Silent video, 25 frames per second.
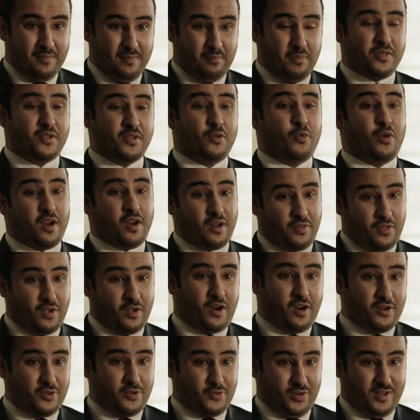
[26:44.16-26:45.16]
but they're running the
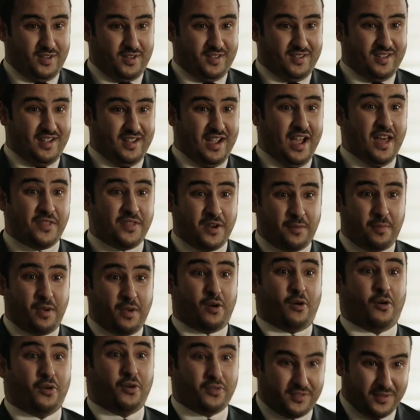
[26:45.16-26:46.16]
country, and they're a
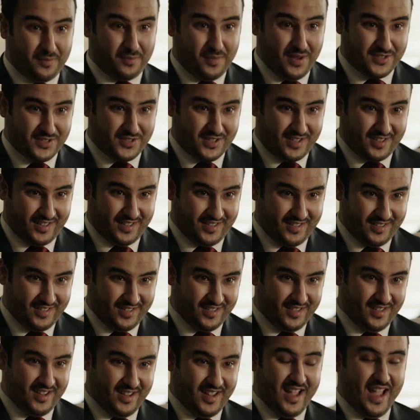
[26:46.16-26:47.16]
minority, basically.
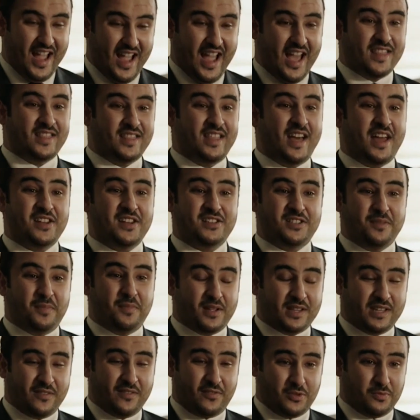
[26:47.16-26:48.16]
And that is the
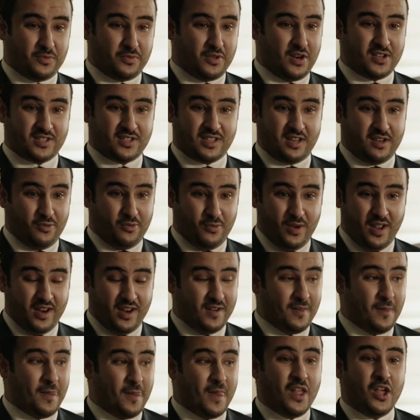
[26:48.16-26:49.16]
big difference between us and Iran.
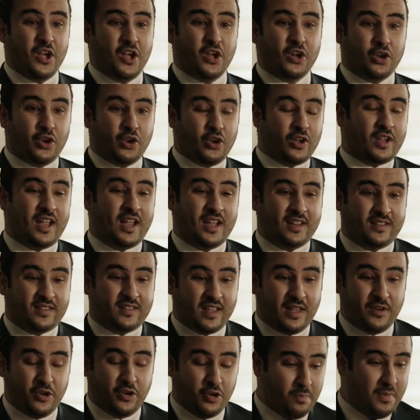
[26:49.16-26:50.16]
Look
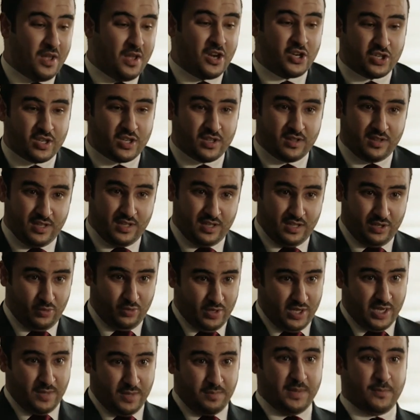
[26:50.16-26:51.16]
at, and you mentioned the
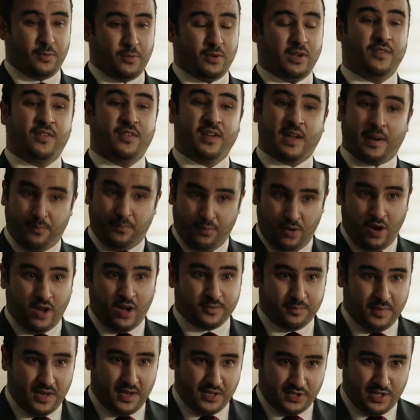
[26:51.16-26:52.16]
Iranian people living
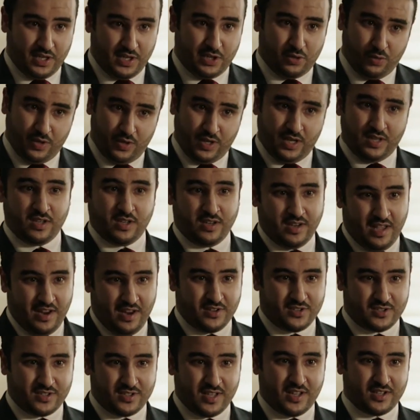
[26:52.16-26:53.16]
abroad, basically, including in the
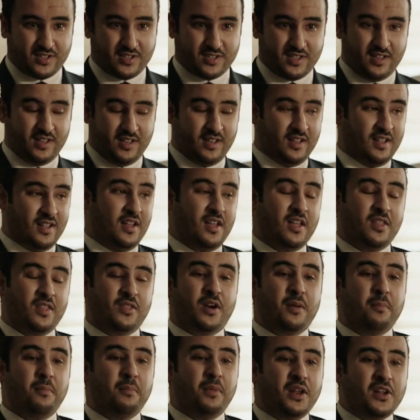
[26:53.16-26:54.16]
United States.
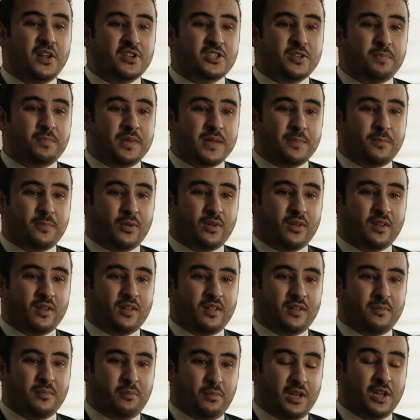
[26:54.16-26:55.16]
There are millions of people,
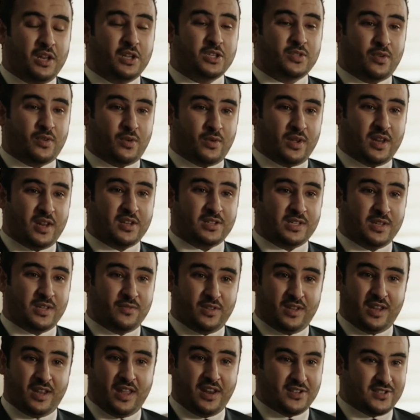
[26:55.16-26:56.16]
millions of Iranians live
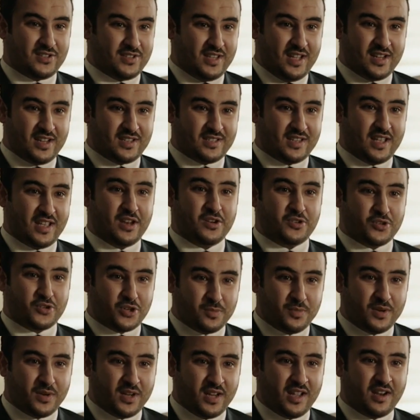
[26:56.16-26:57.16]
in the United States and
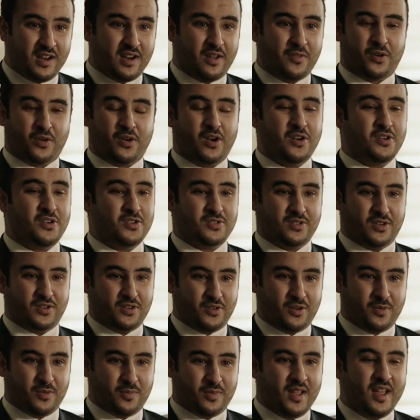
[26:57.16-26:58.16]
Germany and other countries in
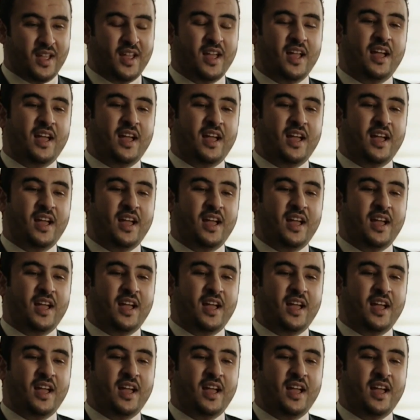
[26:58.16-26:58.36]
Europe.